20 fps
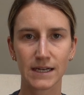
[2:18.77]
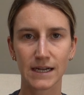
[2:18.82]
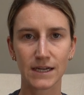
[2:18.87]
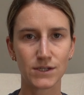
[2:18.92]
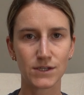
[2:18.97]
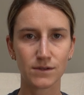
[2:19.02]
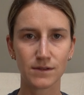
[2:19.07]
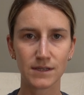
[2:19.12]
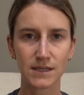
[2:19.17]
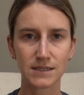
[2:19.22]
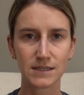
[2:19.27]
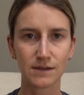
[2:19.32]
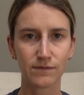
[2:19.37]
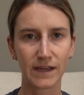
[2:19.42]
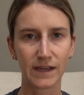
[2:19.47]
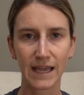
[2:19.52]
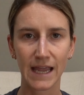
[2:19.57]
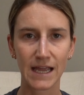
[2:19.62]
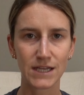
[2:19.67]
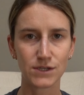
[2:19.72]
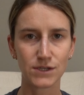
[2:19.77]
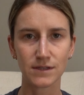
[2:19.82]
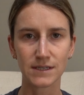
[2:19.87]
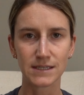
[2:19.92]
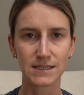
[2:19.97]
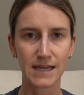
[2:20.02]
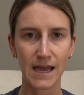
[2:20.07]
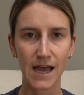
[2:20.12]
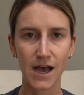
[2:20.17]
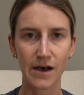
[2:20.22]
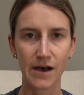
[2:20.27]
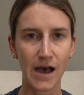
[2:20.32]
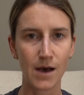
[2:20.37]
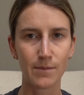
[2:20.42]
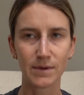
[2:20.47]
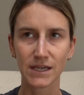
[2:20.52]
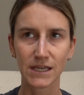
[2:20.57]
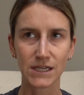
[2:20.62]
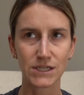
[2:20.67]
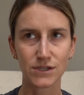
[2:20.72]
I do this? If I can't do this now, how
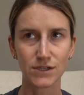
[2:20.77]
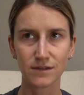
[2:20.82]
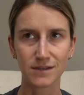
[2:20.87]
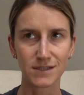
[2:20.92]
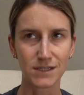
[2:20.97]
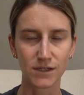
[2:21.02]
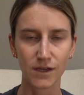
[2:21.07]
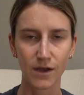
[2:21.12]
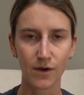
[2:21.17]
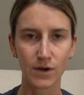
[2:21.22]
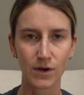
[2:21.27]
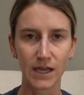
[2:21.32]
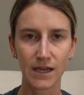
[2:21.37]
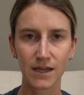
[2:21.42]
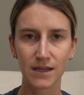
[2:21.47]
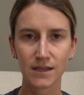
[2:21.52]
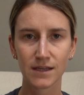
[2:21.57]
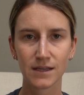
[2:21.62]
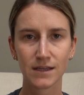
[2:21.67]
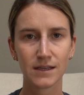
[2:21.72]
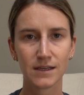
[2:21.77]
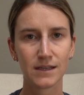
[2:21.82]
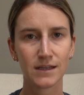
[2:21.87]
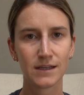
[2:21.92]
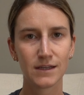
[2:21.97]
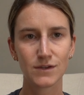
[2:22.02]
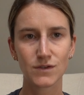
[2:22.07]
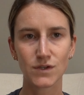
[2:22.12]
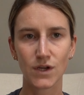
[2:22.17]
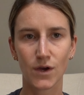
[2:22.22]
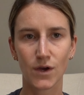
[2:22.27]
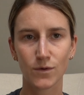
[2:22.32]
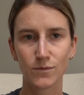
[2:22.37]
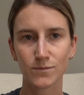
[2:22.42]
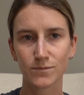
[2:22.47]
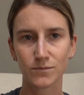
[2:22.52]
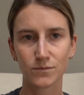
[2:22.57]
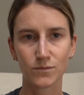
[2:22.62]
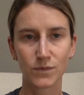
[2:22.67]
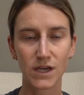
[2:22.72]
am I gonna do this in Kona? So we